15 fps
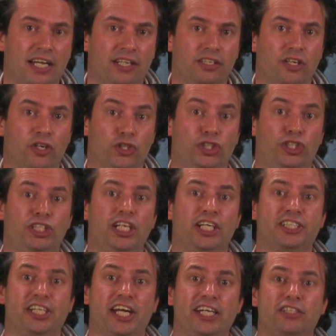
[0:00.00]
and a
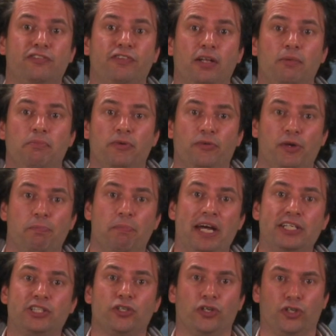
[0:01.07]
CIGS film
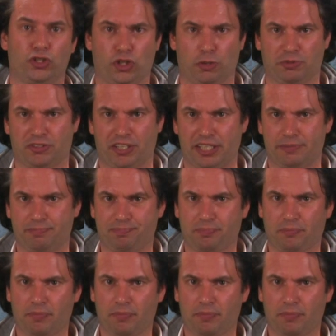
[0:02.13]
remains on a substrate.